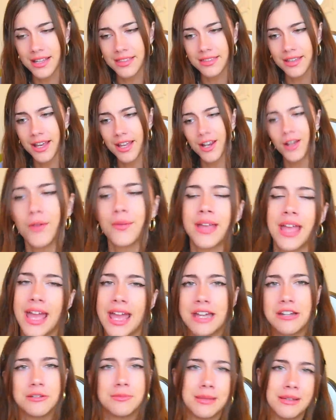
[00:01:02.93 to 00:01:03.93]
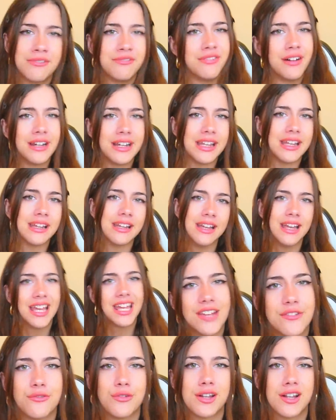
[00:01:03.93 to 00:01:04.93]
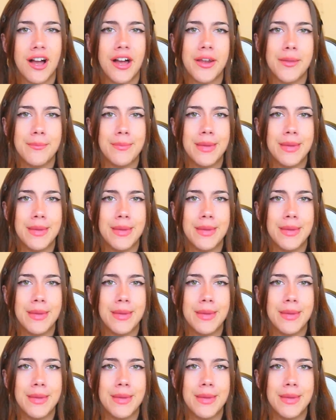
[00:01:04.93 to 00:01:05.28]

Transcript: I thought, okay, it would be funny if we got a